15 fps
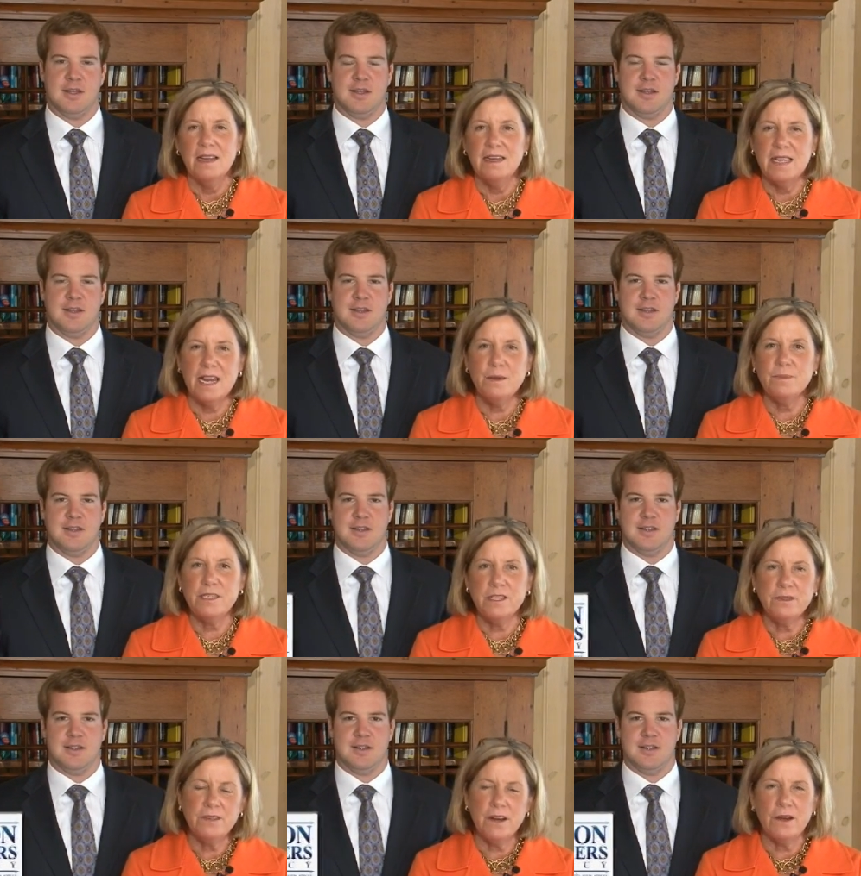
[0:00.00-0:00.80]
Speaker 1: Names
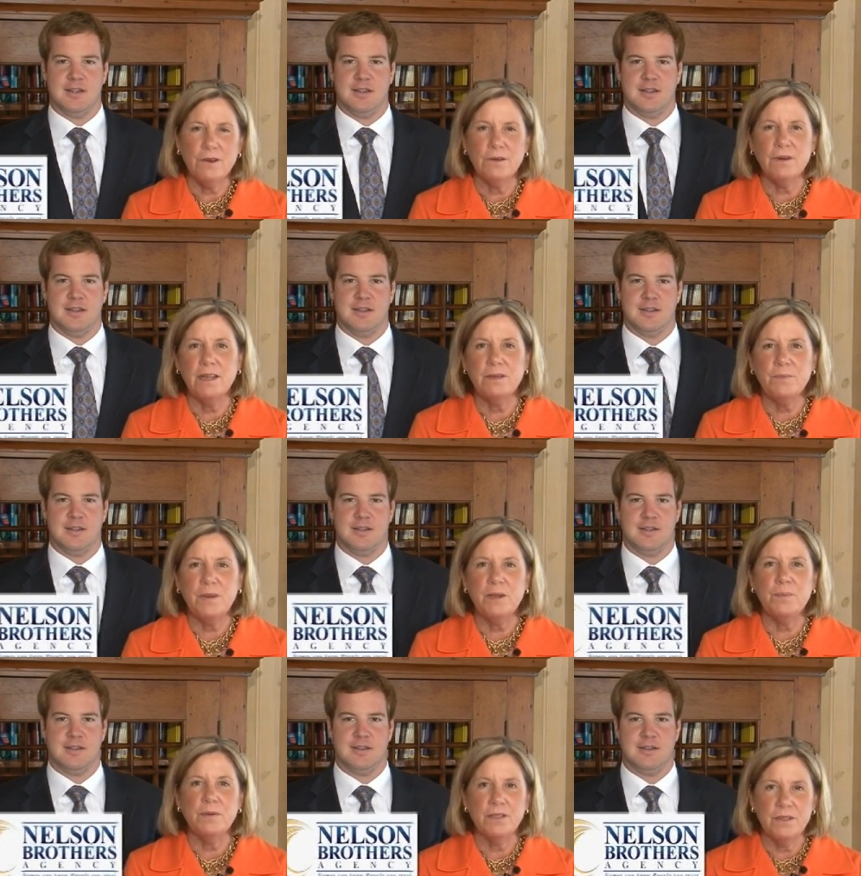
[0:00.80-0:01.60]
you know and
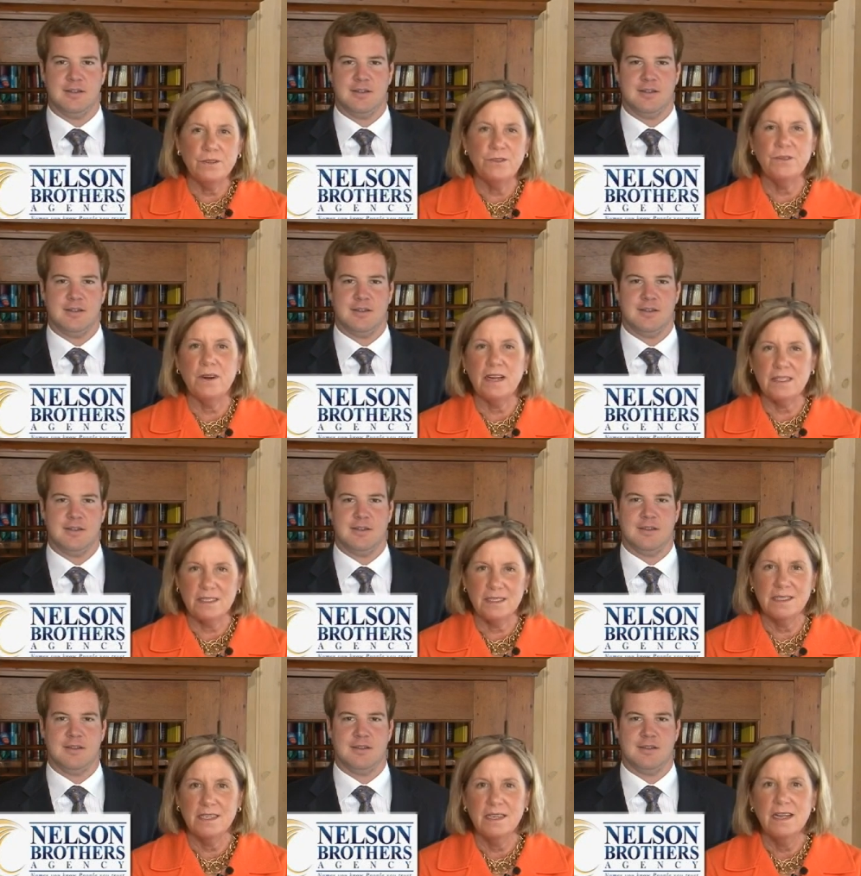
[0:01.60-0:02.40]
people you
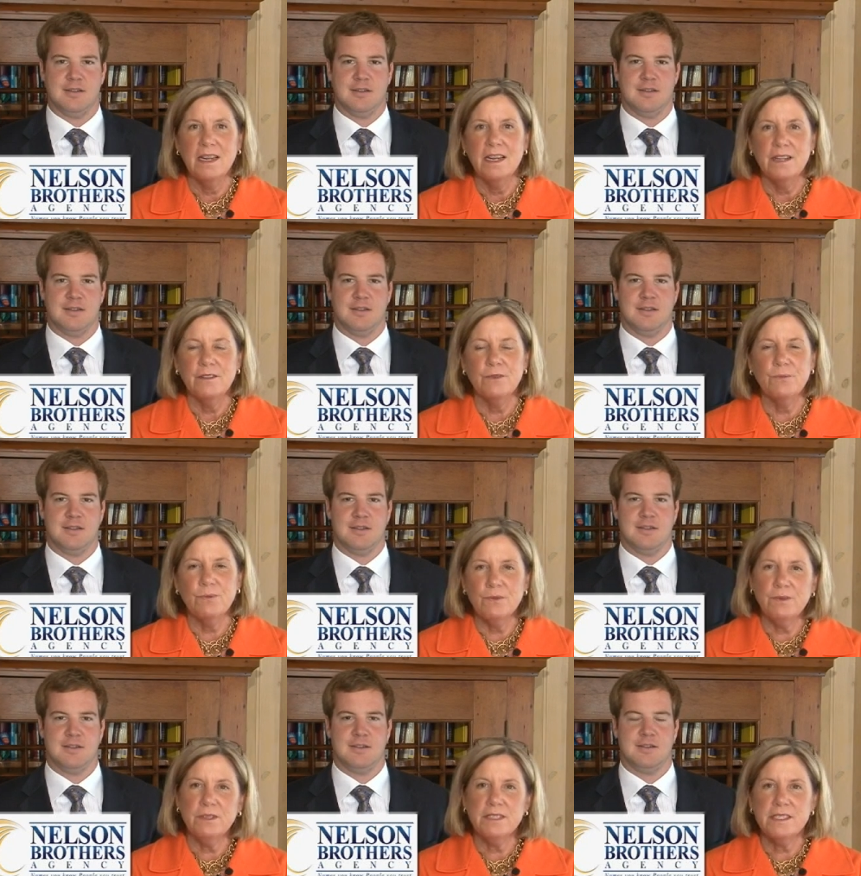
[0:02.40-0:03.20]
trust. The
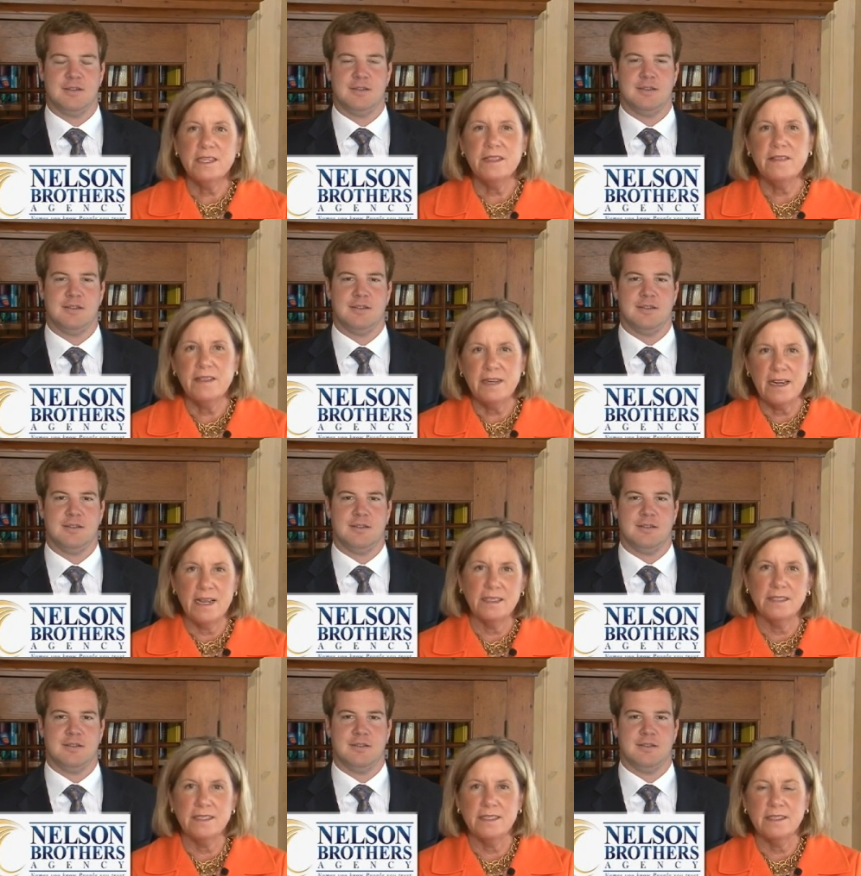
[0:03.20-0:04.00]
Ruhls and the
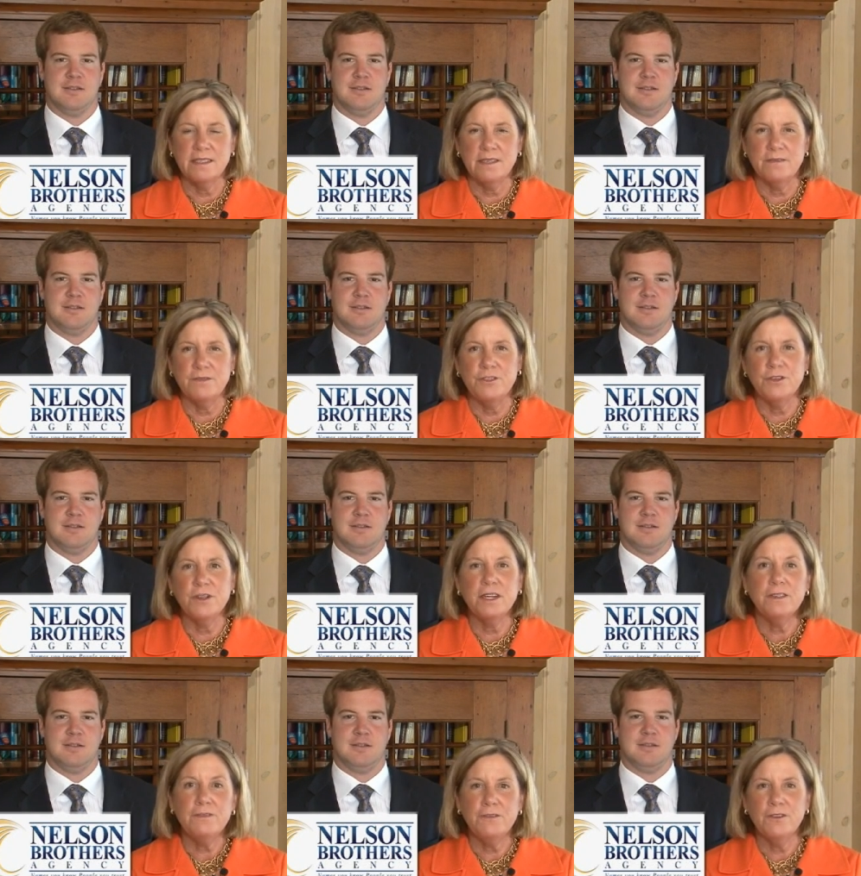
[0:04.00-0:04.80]
Nelsons have
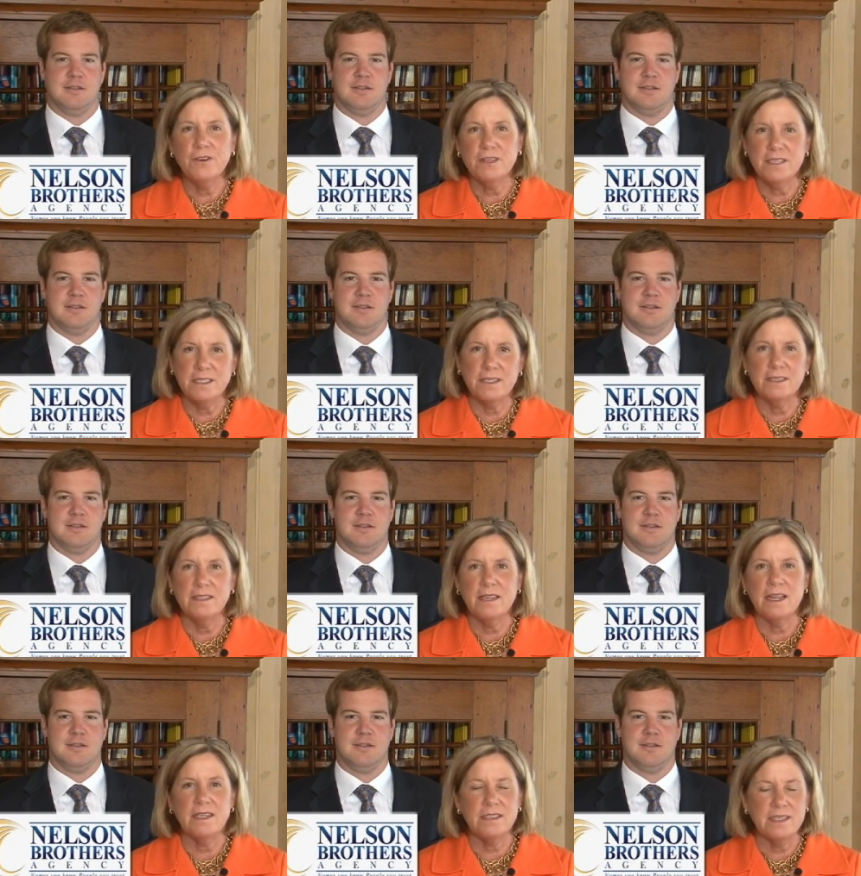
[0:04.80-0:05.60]
joined
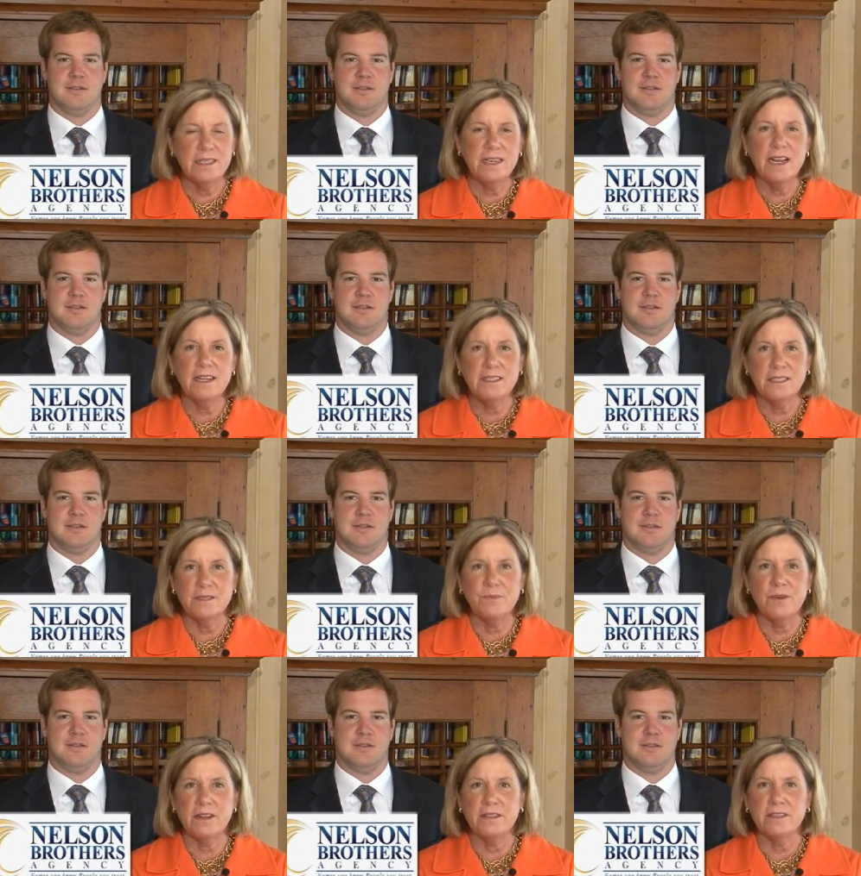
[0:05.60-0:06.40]
forces as the
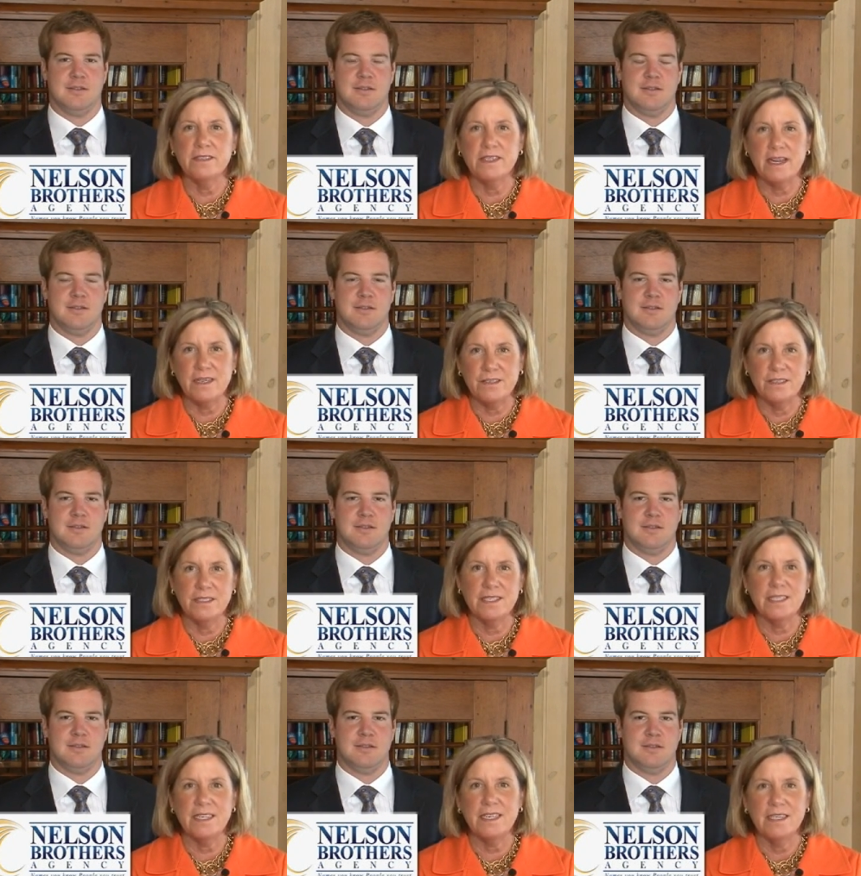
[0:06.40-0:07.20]
Nelson Brothers
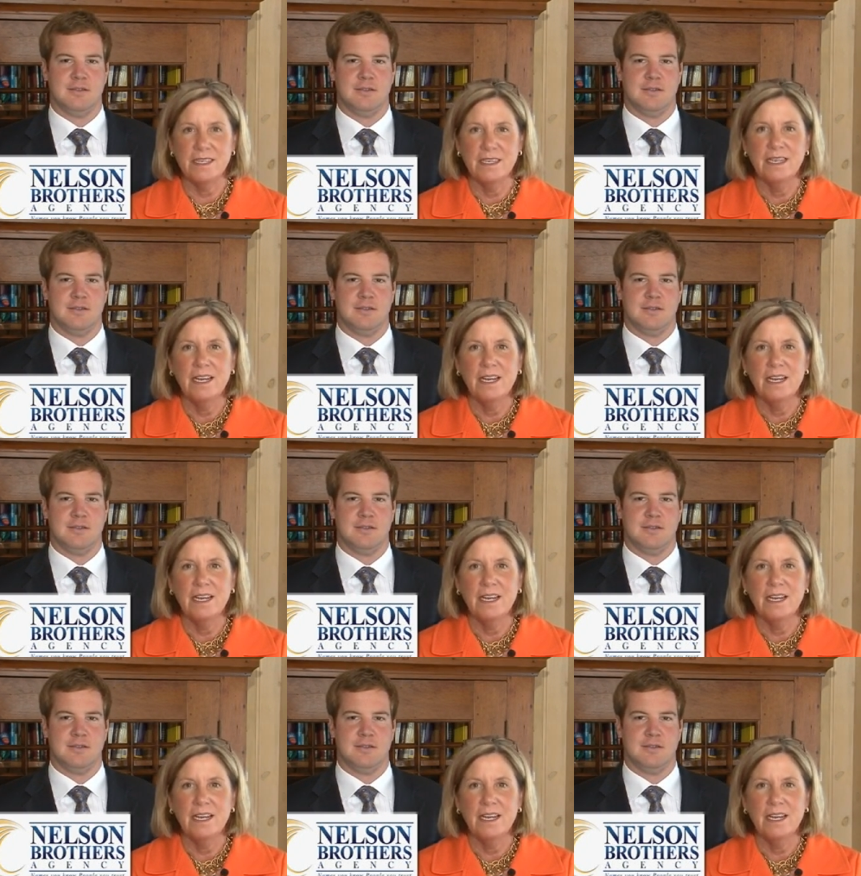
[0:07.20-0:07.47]
Agency.